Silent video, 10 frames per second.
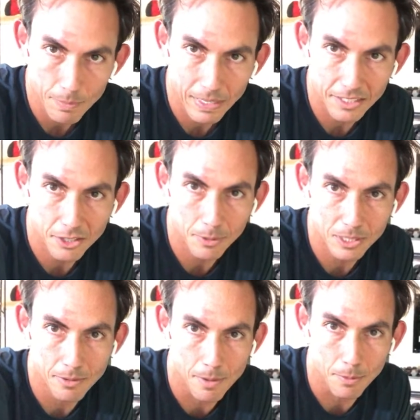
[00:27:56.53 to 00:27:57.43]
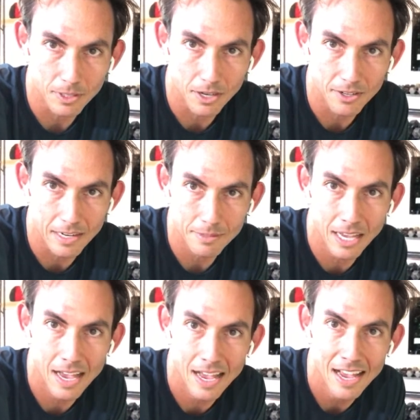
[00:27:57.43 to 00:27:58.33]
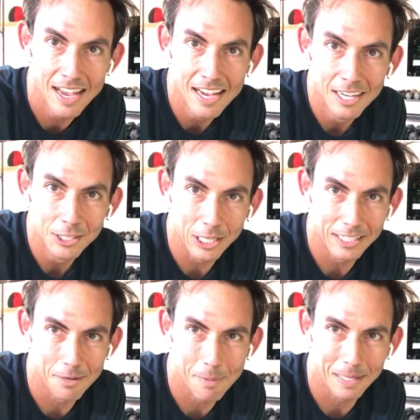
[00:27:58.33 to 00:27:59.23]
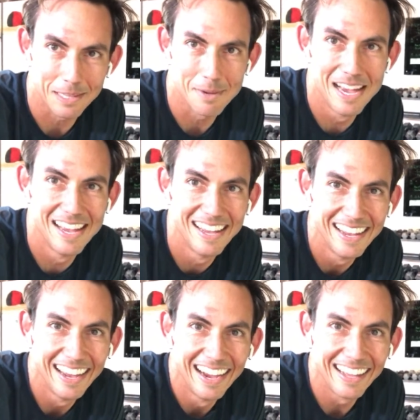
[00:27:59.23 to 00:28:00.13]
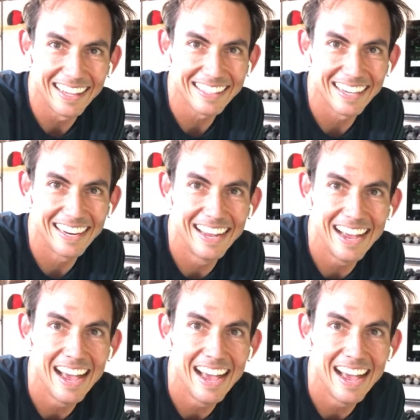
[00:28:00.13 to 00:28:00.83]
Many YouTubers come up with code names. Shane can pick them. I like that.